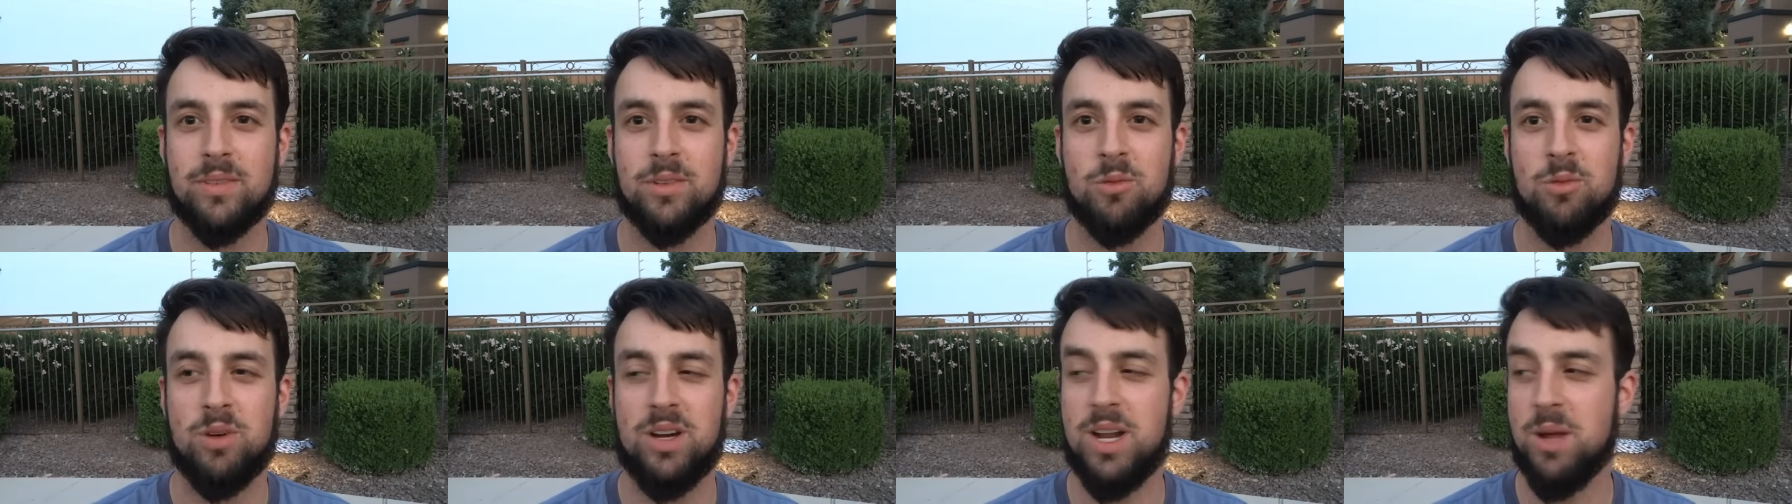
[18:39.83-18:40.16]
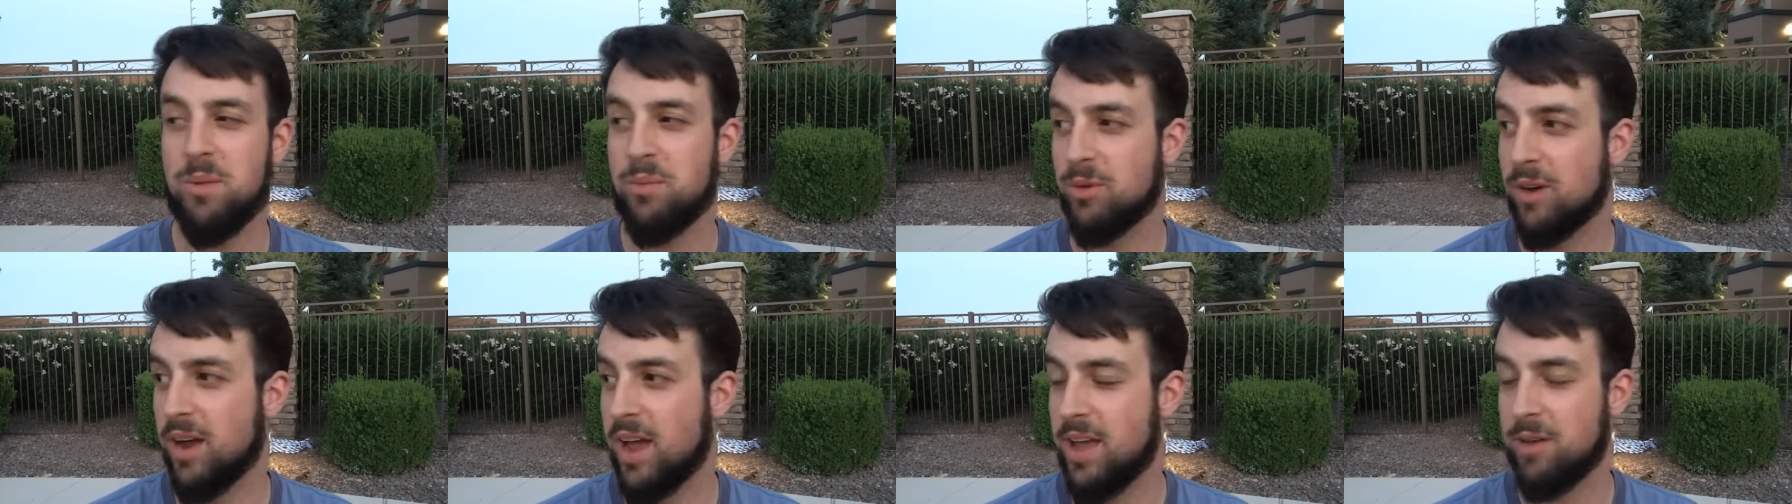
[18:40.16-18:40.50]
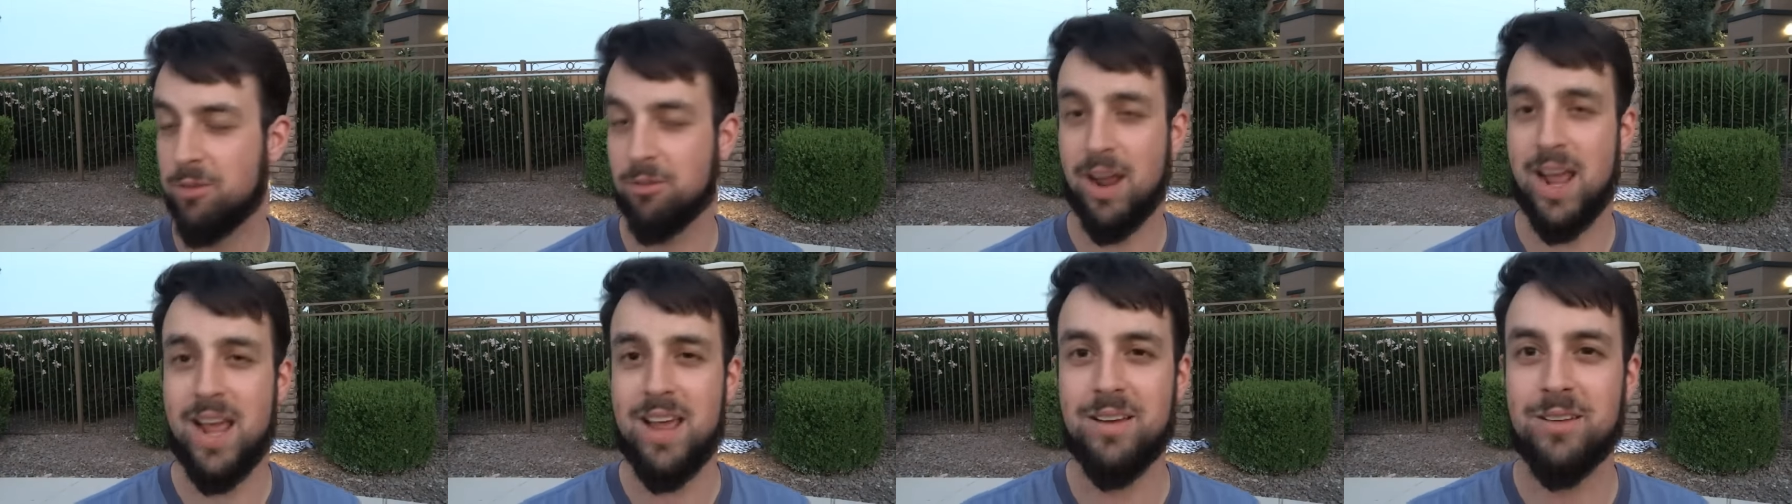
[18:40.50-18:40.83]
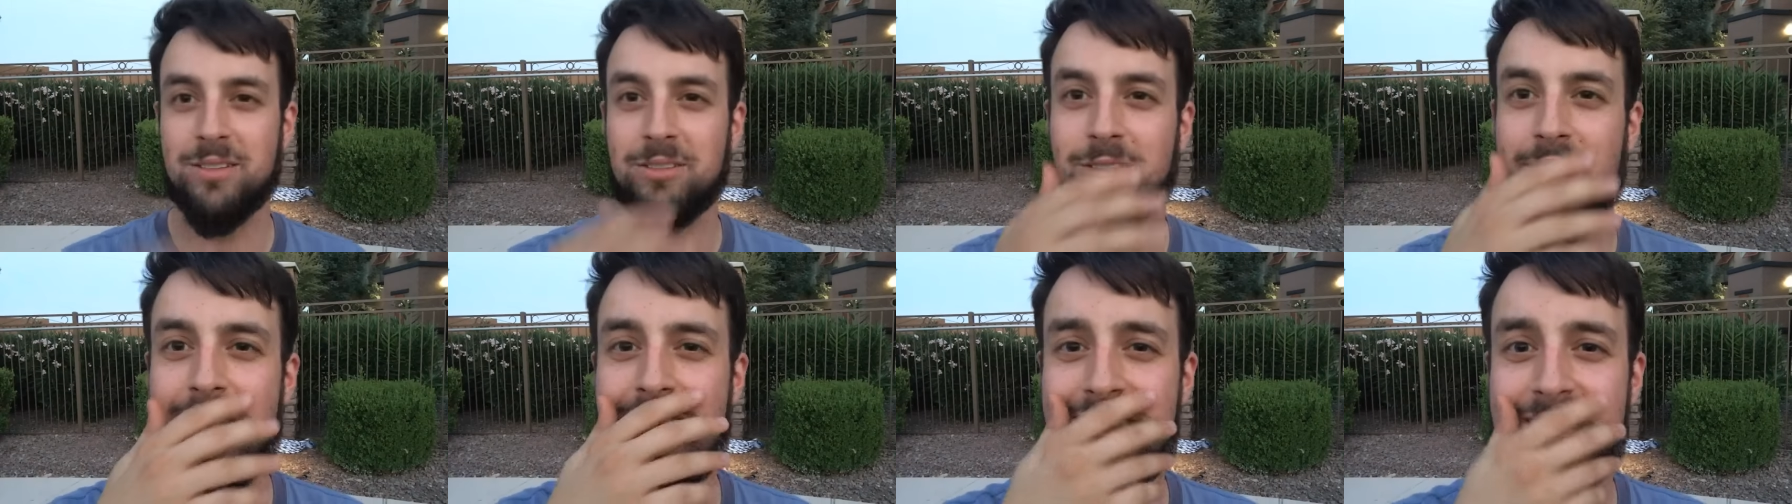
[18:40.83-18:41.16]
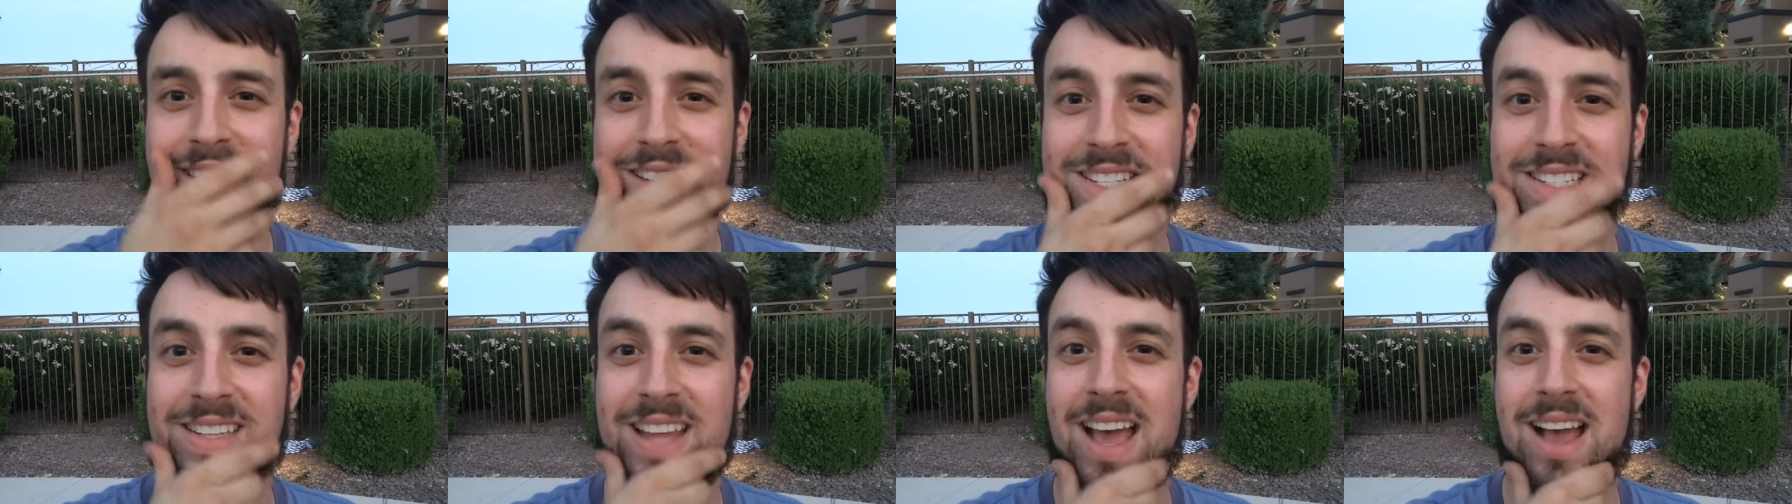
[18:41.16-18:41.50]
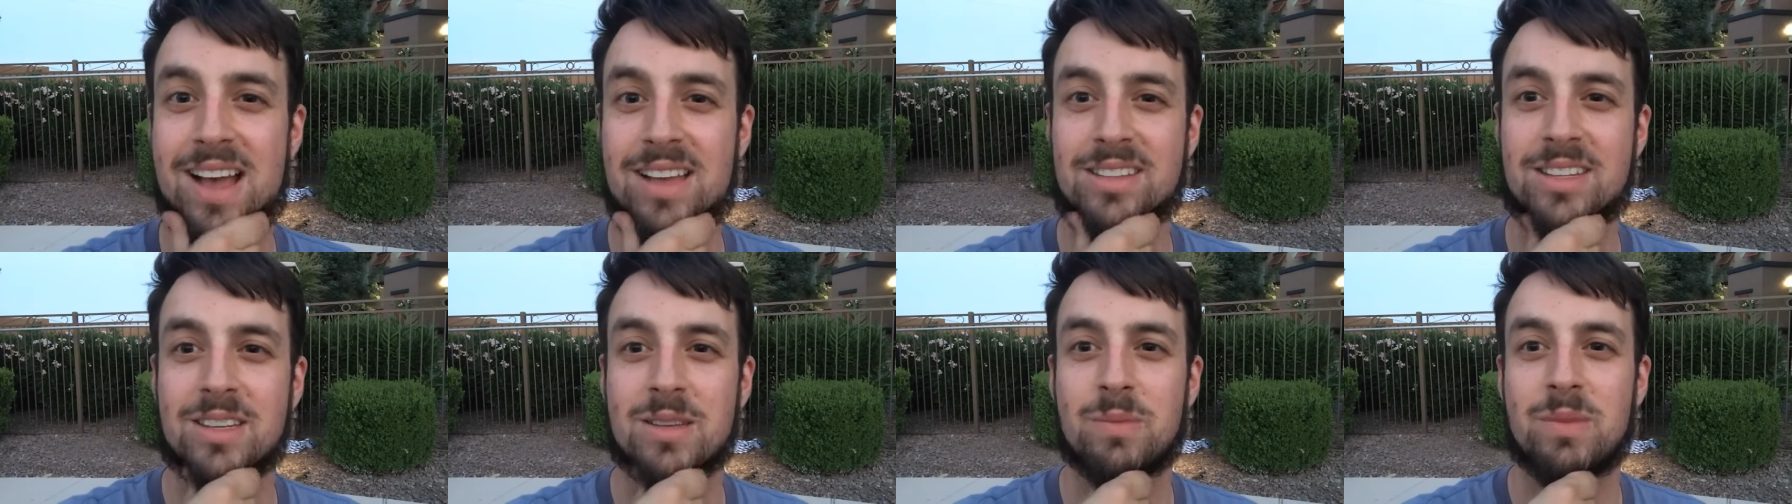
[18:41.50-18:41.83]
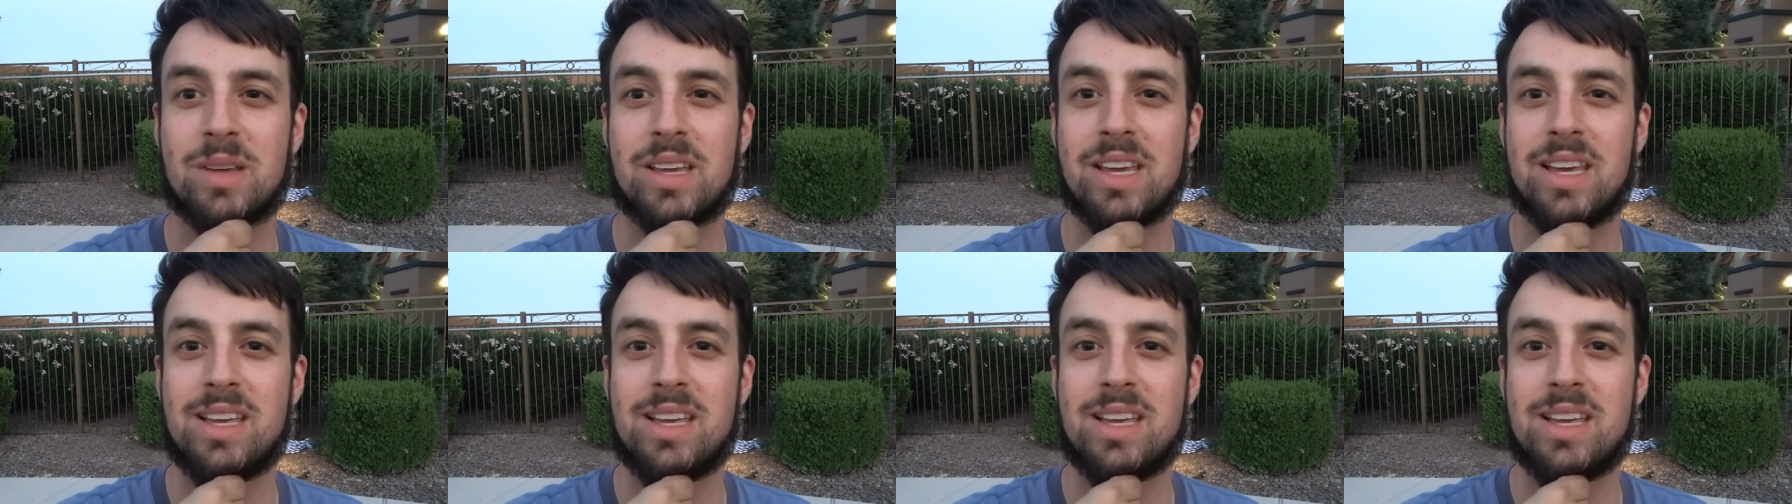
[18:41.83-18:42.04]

What up, Ray? Ray? Ray just texted me.